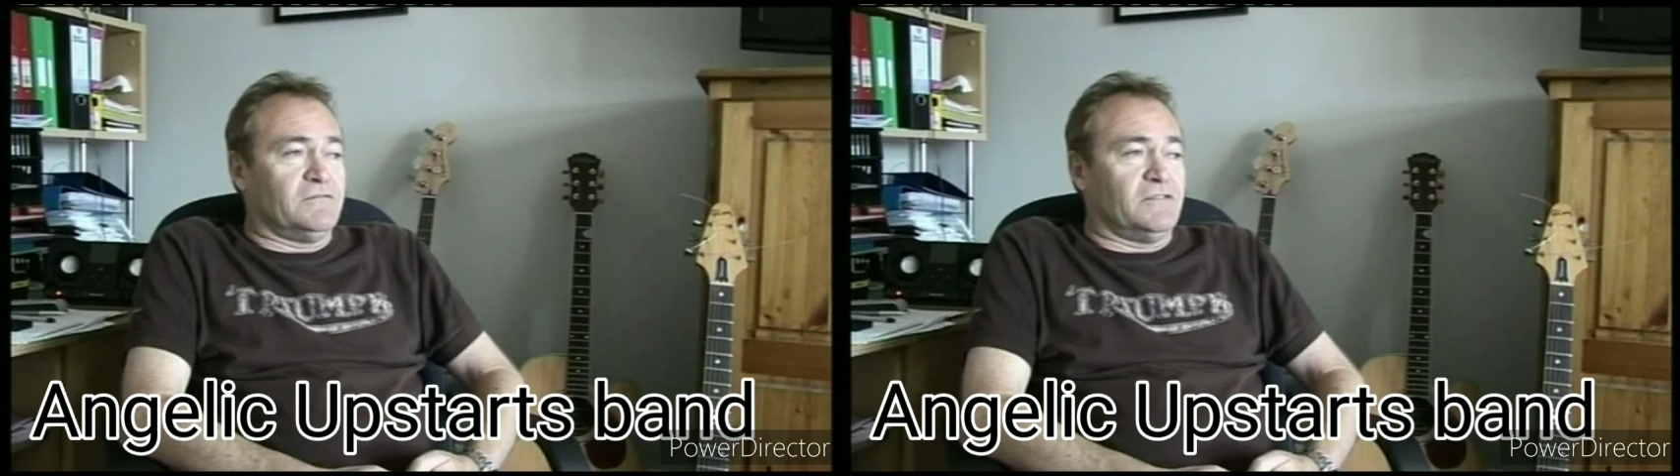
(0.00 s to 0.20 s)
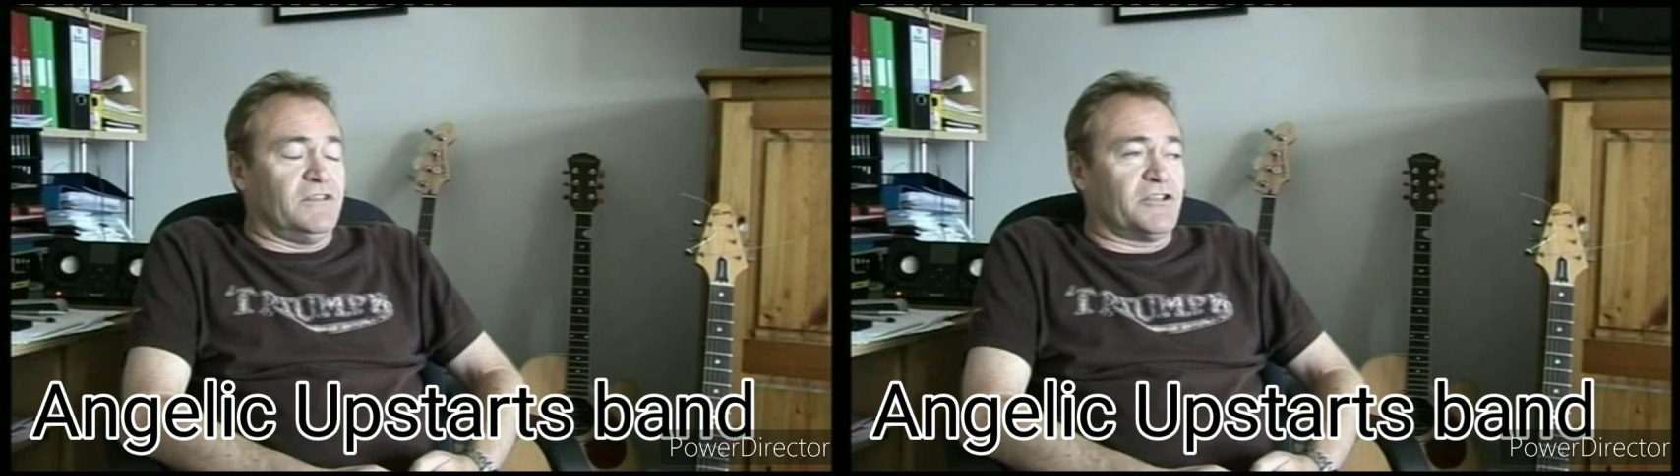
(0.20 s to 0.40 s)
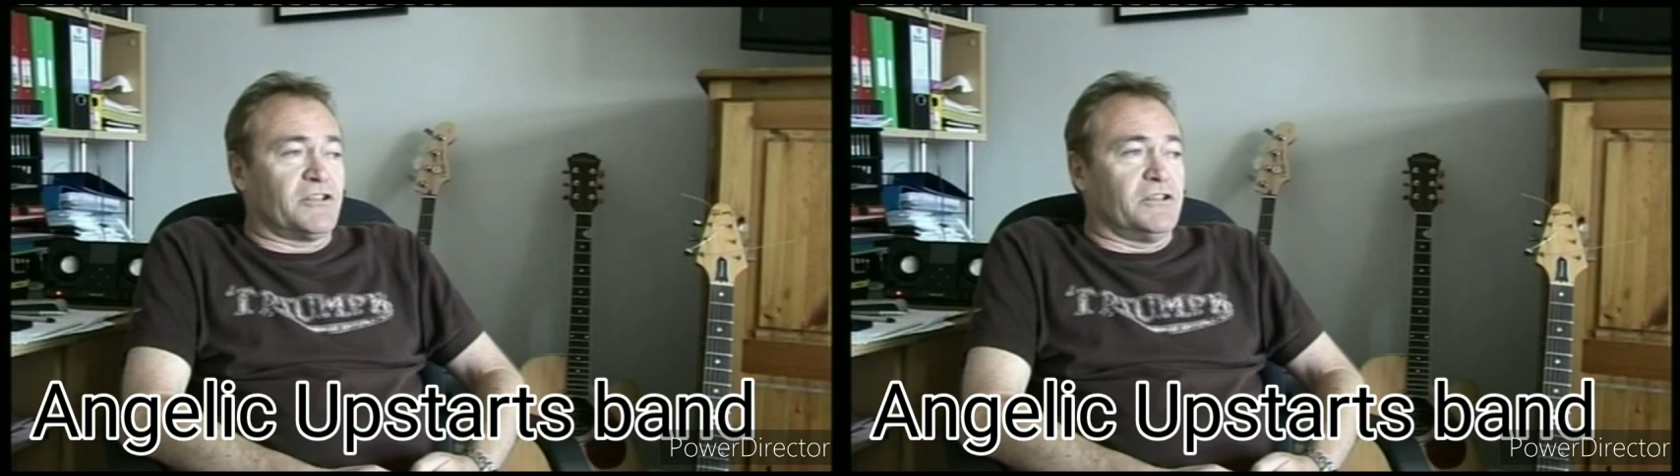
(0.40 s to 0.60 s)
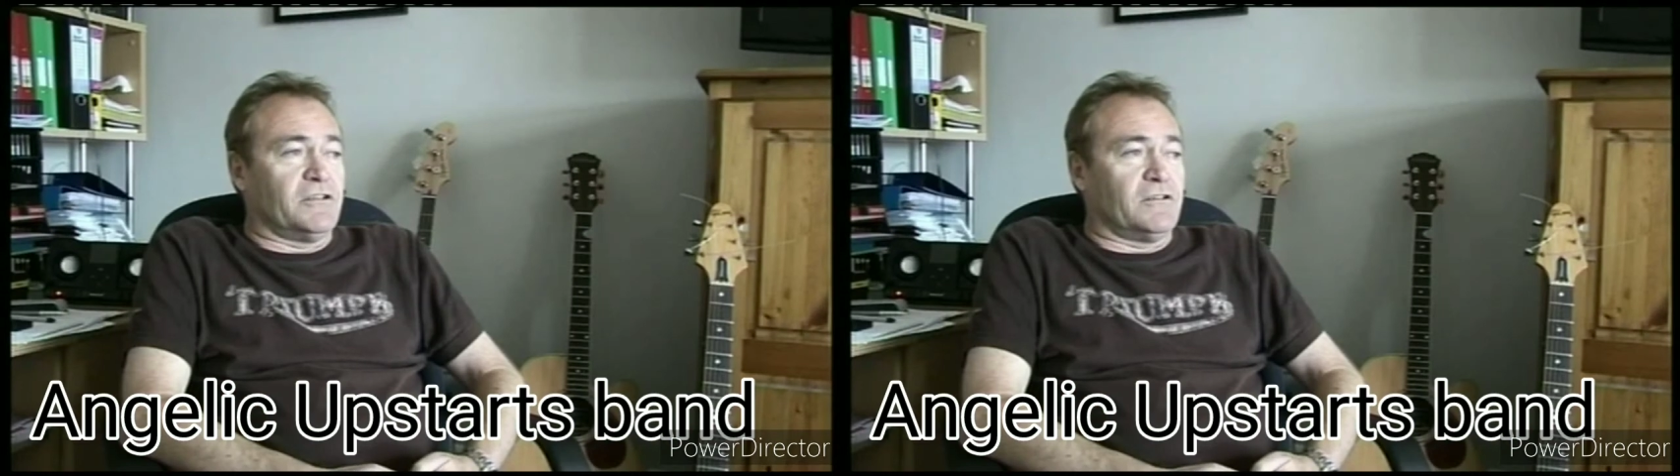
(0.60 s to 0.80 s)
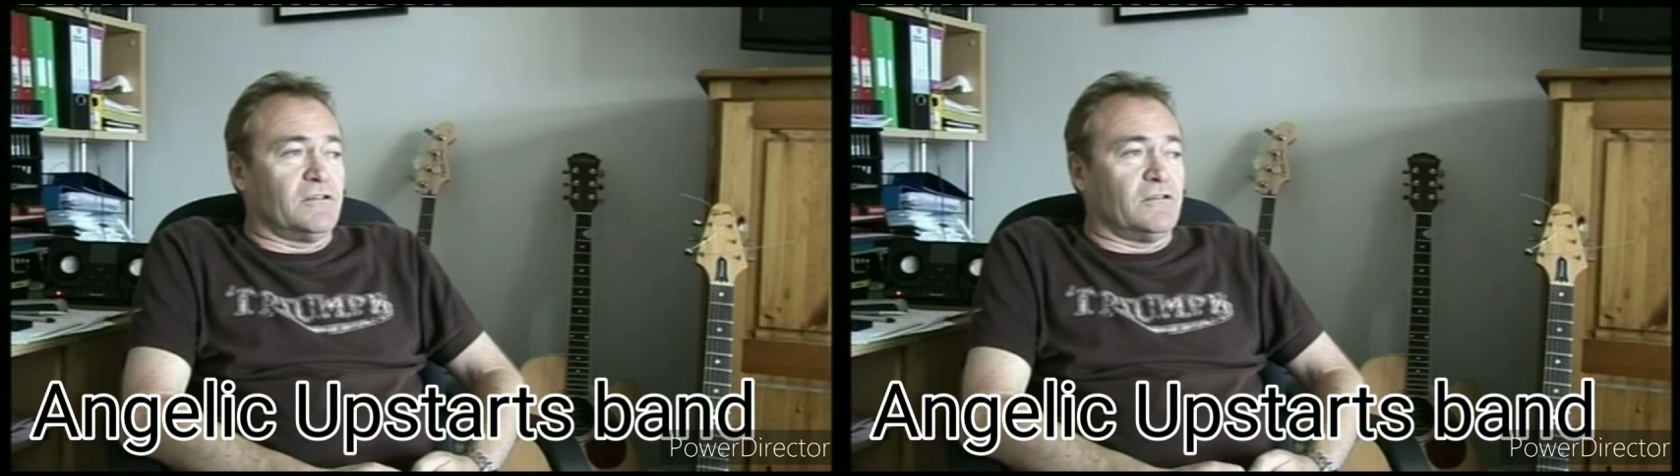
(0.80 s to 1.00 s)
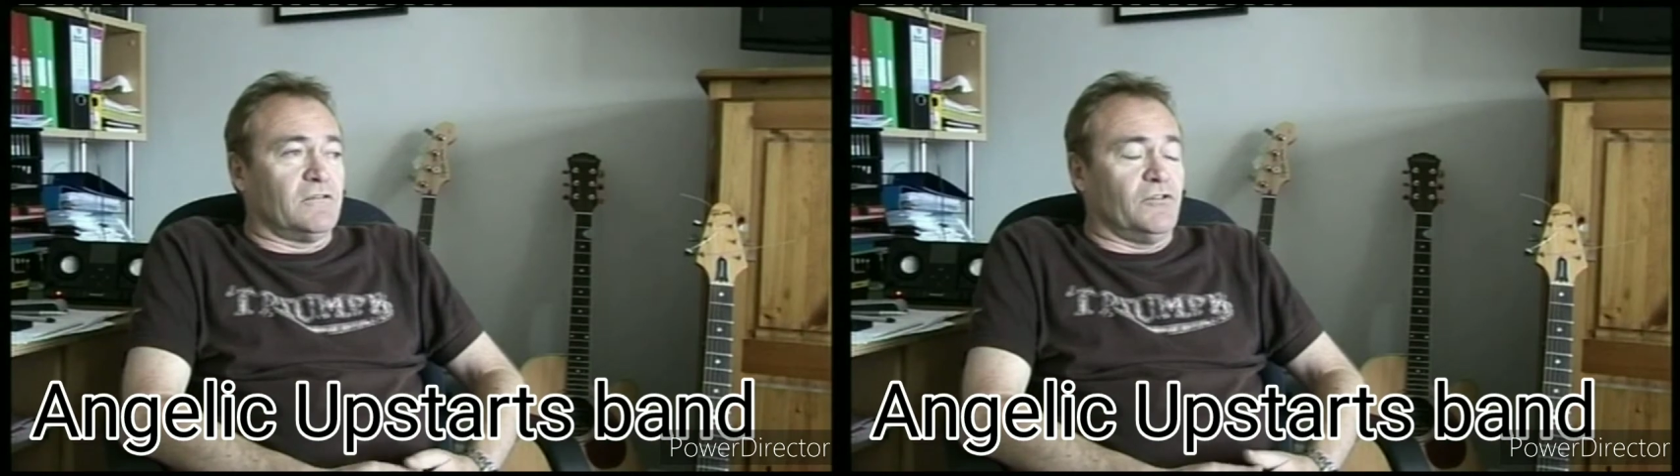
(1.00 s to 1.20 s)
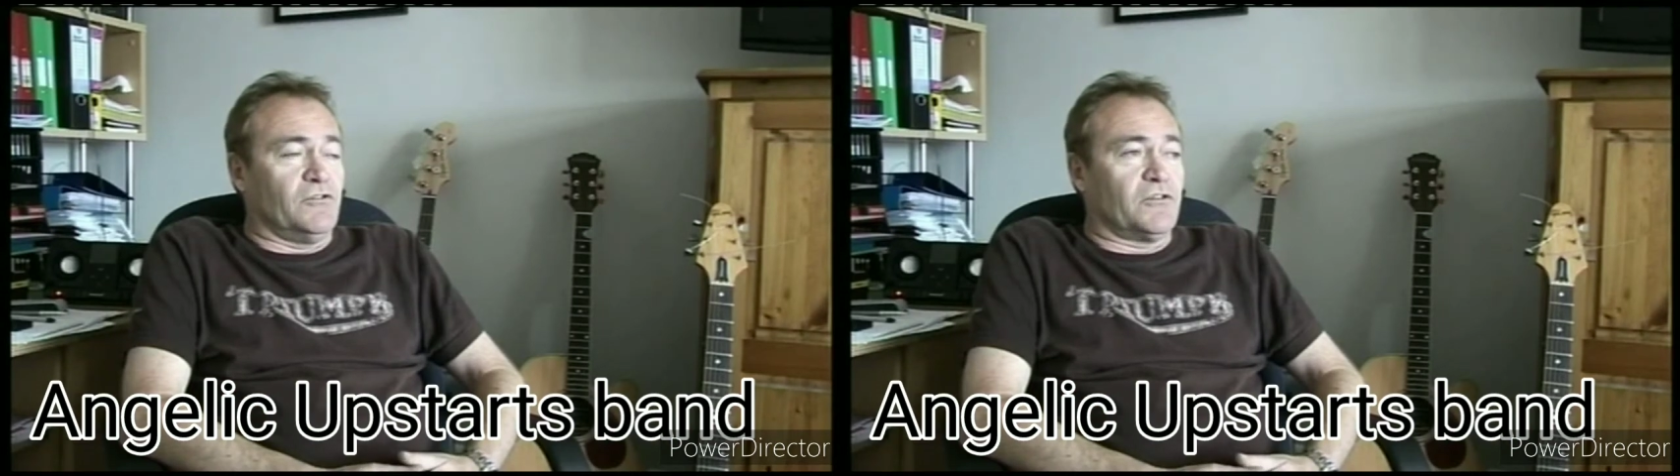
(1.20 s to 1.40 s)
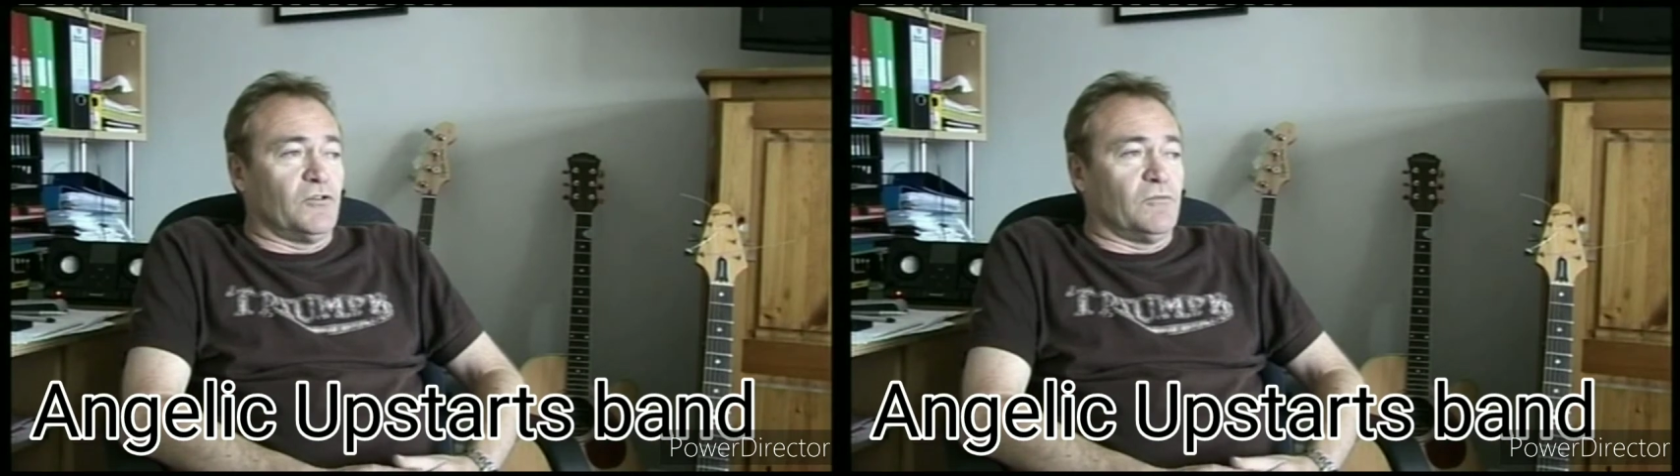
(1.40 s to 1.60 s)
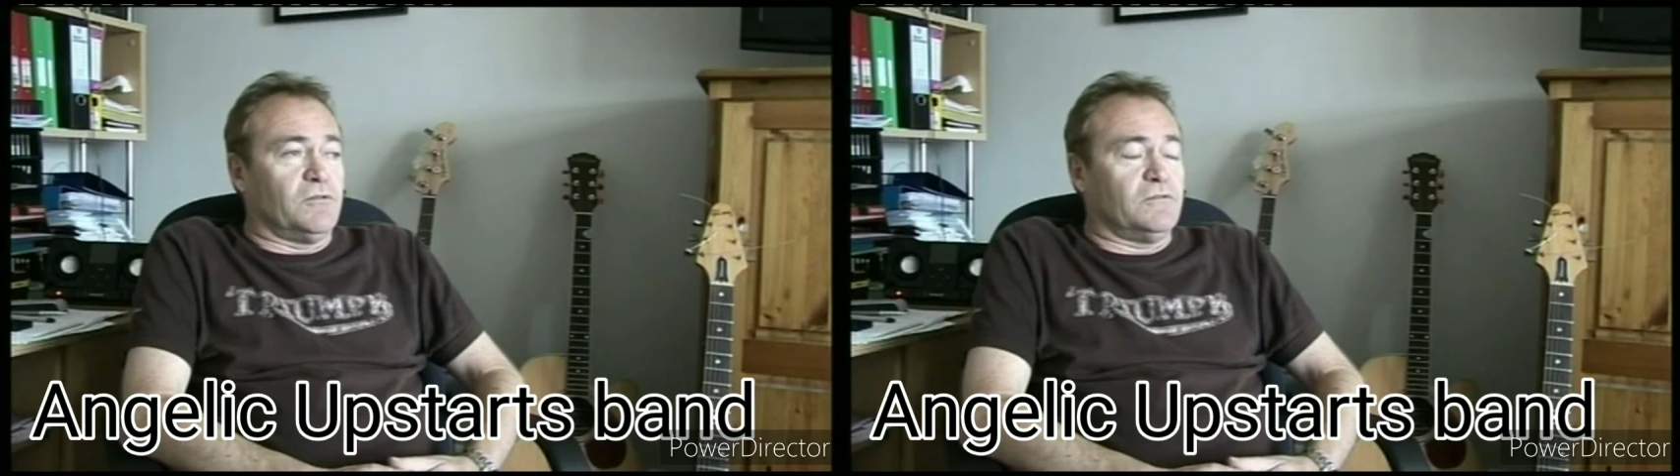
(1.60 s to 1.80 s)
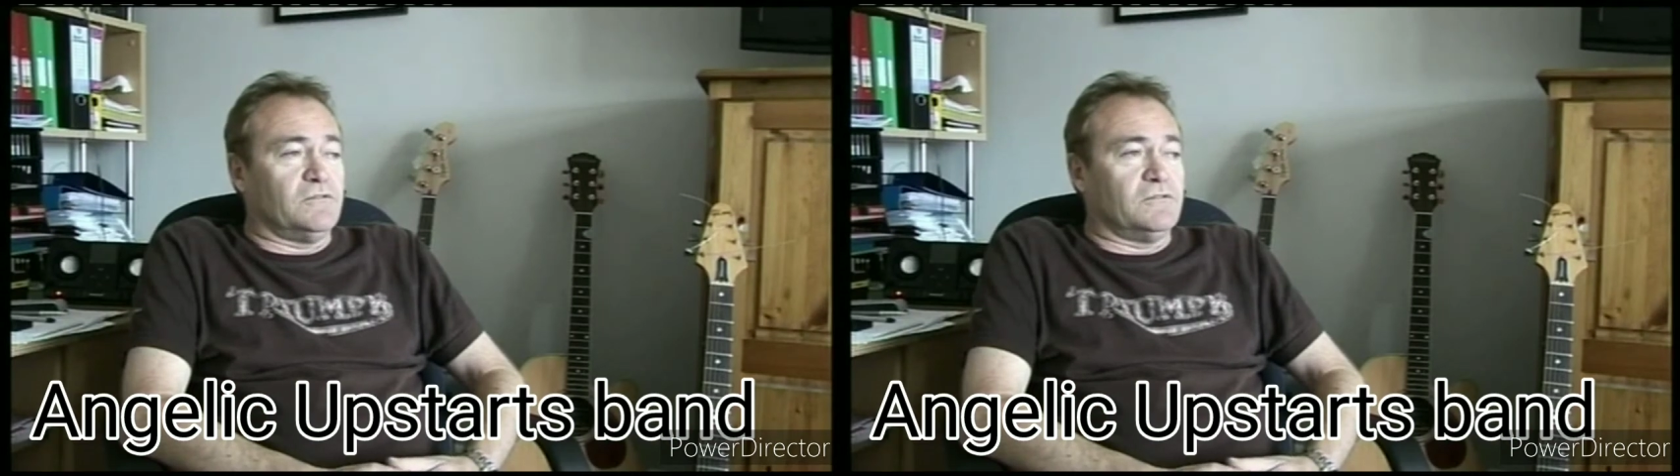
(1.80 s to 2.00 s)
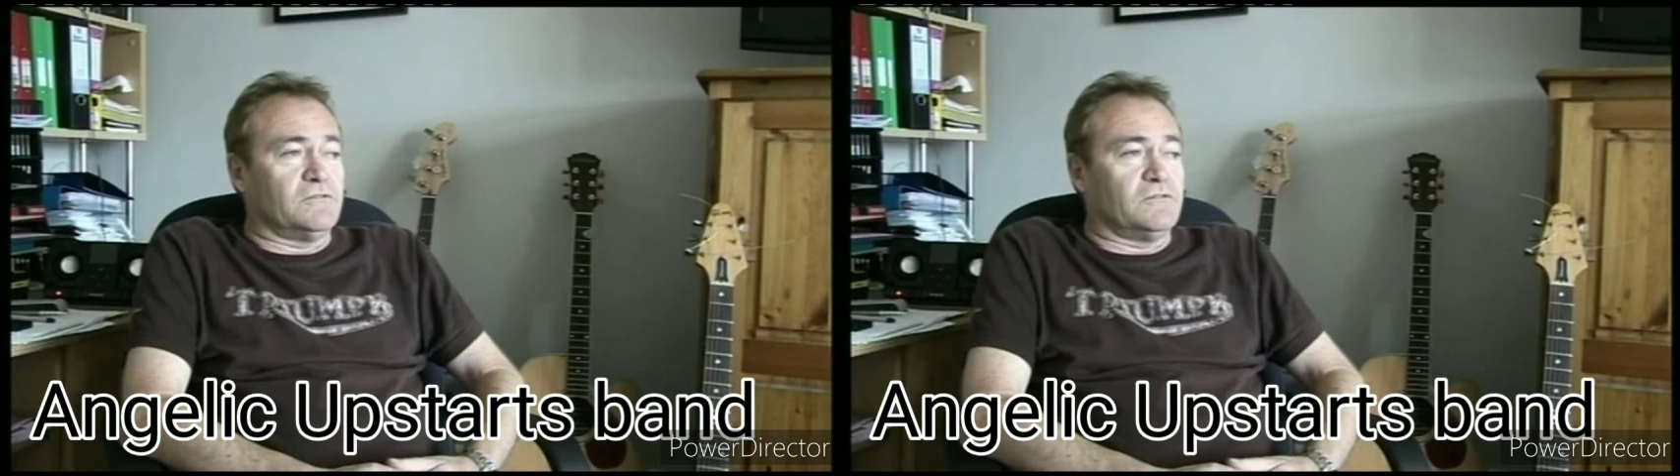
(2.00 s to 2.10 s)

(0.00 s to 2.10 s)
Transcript: initially in a youth club